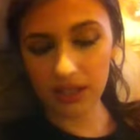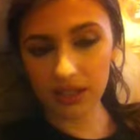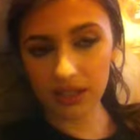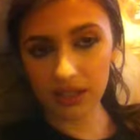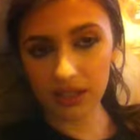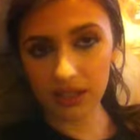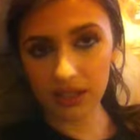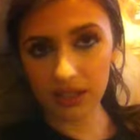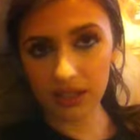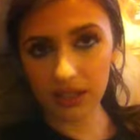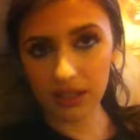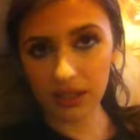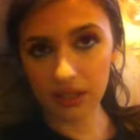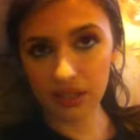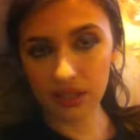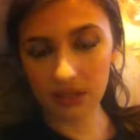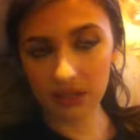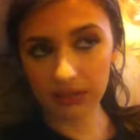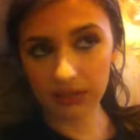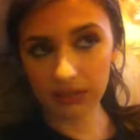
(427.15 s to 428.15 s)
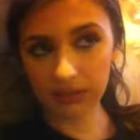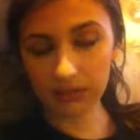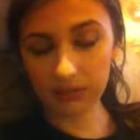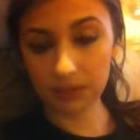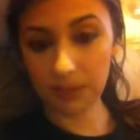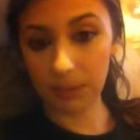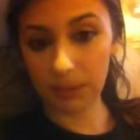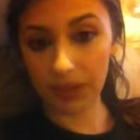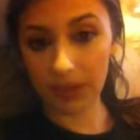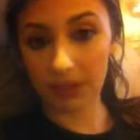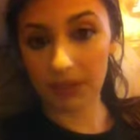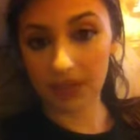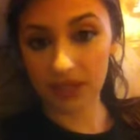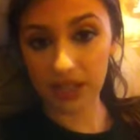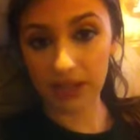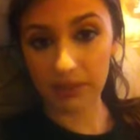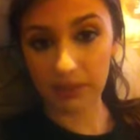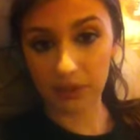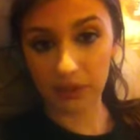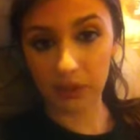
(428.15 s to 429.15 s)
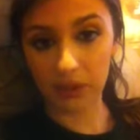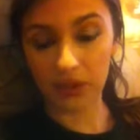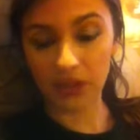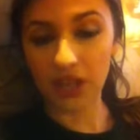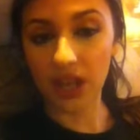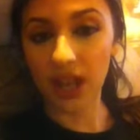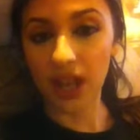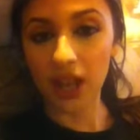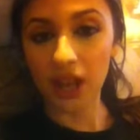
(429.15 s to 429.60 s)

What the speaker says: people keep slamming doors.